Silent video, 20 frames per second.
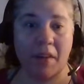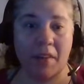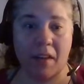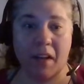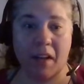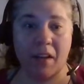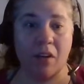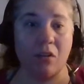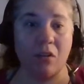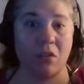a
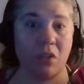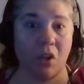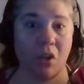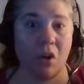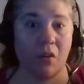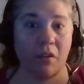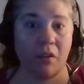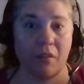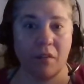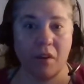month, and I
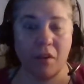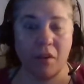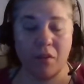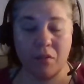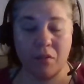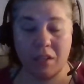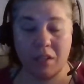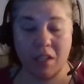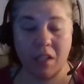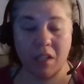host all of
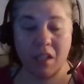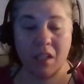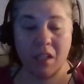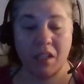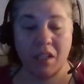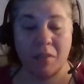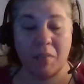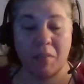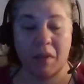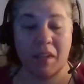those.
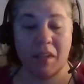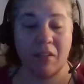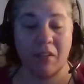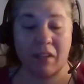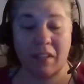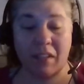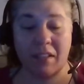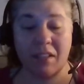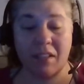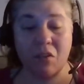But
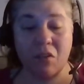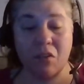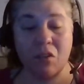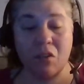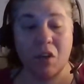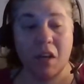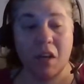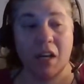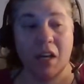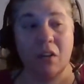anyways,
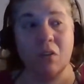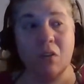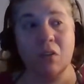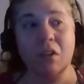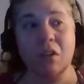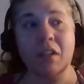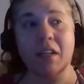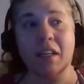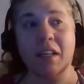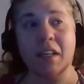so in
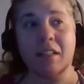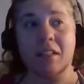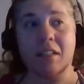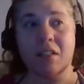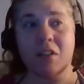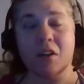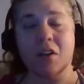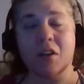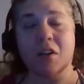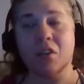order to get
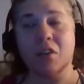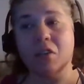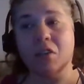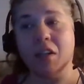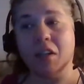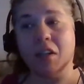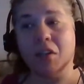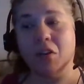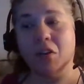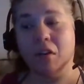started, you
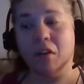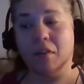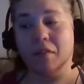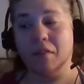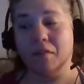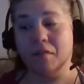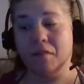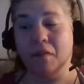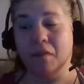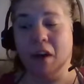need to know the
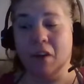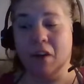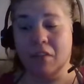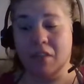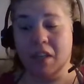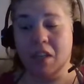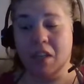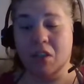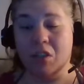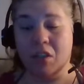
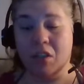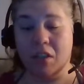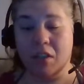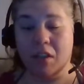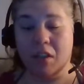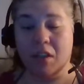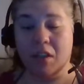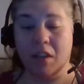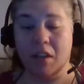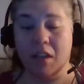foundation,
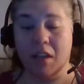I